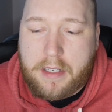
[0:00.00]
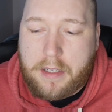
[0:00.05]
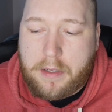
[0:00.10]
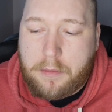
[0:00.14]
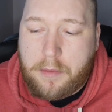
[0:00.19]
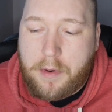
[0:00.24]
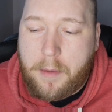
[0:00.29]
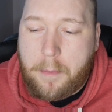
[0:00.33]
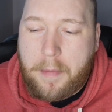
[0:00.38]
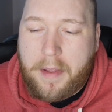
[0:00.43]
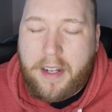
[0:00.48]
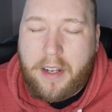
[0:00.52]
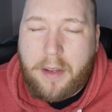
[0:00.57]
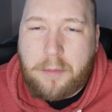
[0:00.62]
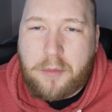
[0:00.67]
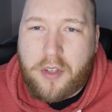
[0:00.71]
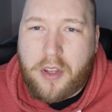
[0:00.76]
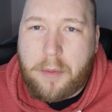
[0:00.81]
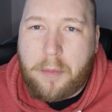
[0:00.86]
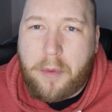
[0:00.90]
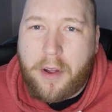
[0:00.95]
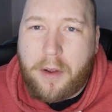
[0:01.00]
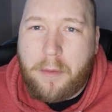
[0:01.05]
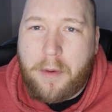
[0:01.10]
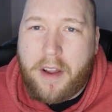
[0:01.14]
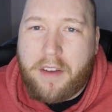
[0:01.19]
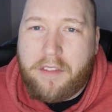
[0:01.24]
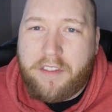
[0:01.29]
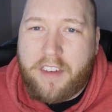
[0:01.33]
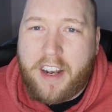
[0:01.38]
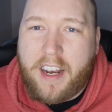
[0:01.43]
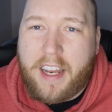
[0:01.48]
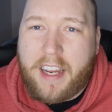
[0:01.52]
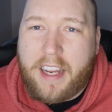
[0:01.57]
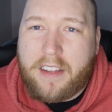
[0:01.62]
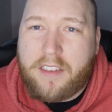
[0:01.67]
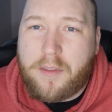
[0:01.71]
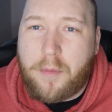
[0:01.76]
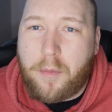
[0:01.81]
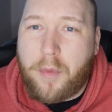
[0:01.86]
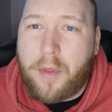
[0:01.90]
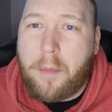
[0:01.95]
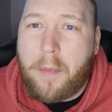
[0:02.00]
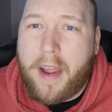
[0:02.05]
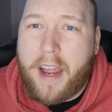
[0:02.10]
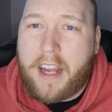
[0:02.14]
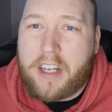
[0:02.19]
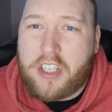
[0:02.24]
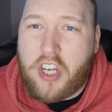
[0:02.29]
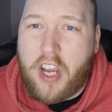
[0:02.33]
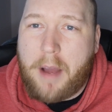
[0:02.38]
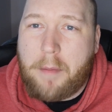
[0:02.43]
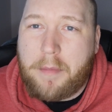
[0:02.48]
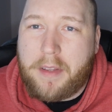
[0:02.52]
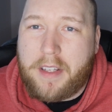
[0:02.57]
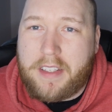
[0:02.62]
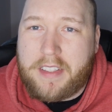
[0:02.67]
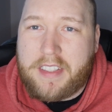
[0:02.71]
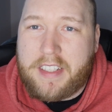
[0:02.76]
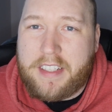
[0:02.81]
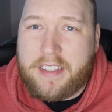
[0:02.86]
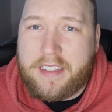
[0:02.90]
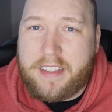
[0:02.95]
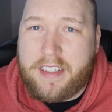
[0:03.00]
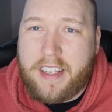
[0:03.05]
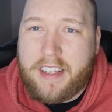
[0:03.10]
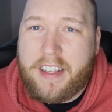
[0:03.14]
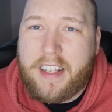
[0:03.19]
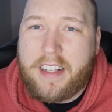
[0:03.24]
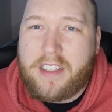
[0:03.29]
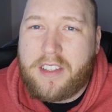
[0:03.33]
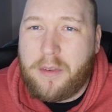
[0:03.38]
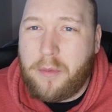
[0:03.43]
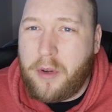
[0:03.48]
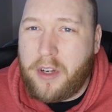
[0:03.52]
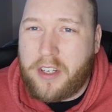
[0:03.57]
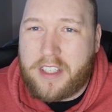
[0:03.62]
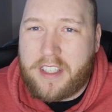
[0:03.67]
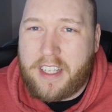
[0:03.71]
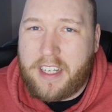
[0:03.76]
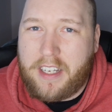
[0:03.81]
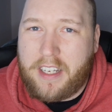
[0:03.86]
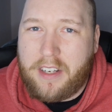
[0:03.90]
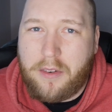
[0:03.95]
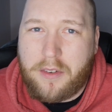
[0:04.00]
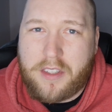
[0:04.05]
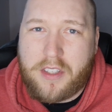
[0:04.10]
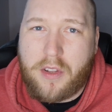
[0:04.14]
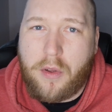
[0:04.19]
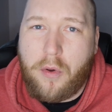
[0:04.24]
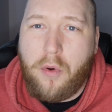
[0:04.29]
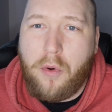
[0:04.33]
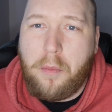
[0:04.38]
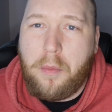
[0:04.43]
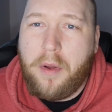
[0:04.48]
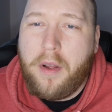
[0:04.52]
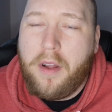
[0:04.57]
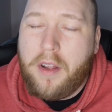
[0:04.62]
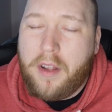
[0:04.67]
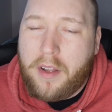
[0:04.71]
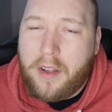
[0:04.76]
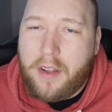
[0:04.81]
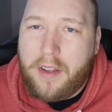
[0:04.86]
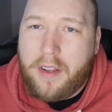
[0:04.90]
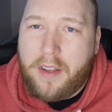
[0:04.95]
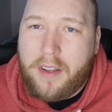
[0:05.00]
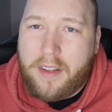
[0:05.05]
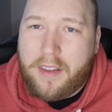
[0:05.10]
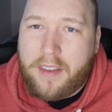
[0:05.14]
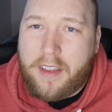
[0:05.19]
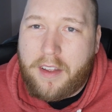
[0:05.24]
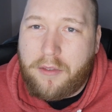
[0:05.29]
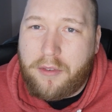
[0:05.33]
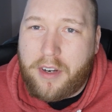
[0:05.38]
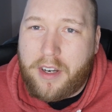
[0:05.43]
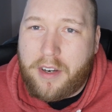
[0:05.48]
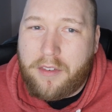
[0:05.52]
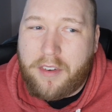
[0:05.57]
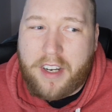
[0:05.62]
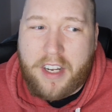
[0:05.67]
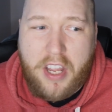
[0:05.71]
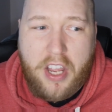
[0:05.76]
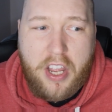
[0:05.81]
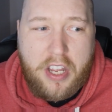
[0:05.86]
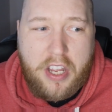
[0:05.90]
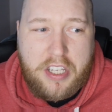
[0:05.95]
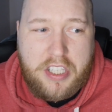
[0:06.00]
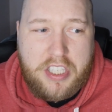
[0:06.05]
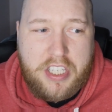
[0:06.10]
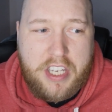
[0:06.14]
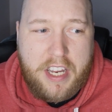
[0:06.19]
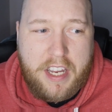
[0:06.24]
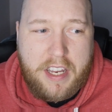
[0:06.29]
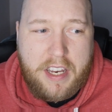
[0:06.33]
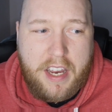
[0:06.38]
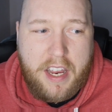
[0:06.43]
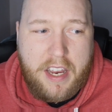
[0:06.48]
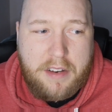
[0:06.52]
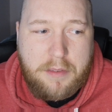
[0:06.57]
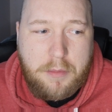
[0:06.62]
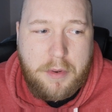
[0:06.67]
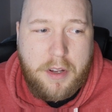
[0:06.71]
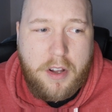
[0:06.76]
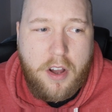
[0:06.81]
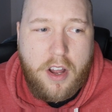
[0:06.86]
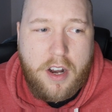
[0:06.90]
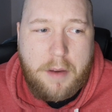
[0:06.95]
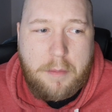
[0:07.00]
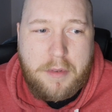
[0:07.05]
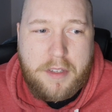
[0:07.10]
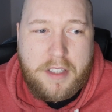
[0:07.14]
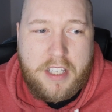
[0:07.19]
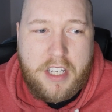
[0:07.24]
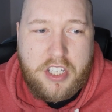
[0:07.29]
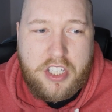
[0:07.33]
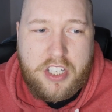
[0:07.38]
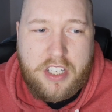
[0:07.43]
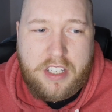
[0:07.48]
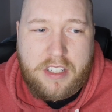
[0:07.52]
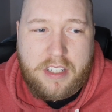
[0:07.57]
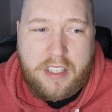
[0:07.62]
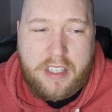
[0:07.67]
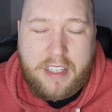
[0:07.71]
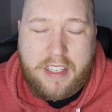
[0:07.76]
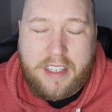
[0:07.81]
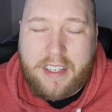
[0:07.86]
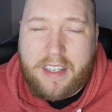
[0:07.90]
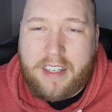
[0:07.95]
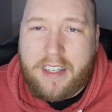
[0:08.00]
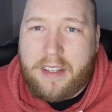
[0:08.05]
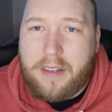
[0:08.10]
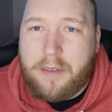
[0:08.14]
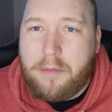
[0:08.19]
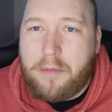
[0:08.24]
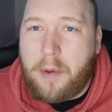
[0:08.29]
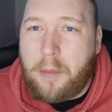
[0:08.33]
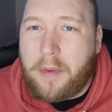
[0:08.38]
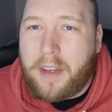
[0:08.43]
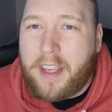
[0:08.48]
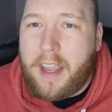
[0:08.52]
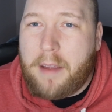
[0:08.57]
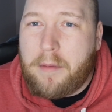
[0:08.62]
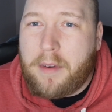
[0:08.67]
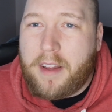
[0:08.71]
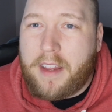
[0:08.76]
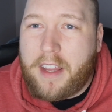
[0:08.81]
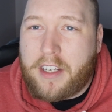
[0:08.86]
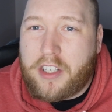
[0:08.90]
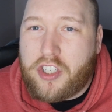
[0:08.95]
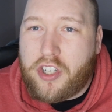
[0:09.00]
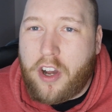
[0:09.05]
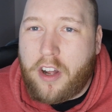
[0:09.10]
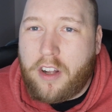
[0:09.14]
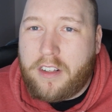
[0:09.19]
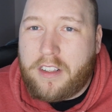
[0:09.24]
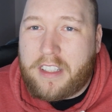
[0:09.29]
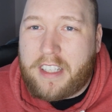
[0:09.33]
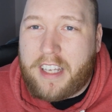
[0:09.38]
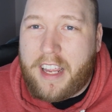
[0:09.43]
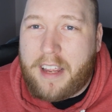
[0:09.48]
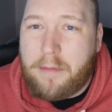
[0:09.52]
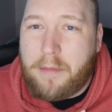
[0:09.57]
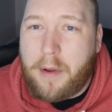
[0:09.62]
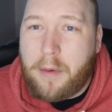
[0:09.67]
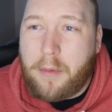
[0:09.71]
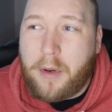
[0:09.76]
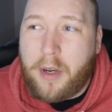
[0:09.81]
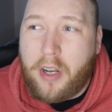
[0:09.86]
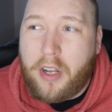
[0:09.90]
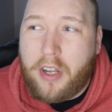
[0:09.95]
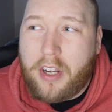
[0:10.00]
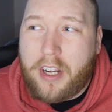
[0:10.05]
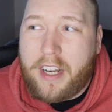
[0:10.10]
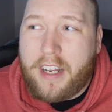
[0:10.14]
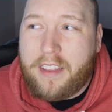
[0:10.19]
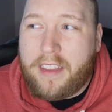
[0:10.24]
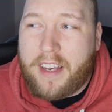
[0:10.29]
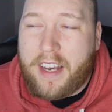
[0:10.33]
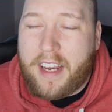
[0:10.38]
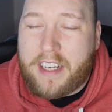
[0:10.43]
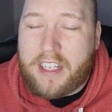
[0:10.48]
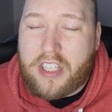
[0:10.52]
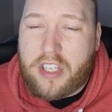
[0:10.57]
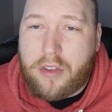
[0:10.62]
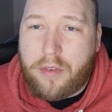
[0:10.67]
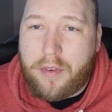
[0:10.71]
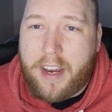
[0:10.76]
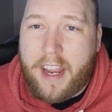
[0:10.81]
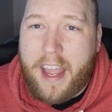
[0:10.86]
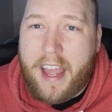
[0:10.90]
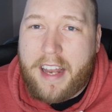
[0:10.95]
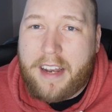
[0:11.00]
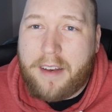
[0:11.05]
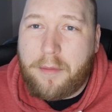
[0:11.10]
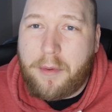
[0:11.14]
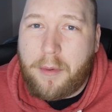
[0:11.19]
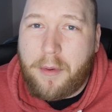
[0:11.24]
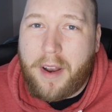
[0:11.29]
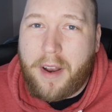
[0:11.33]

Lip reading: were built up to the point where it felt like something might actually happen this season. And that's the worst thing. It's the hope that really, really hurts you. And we got in a position when we came into that Charlton game where we were looking at the next 3 ahead, and we were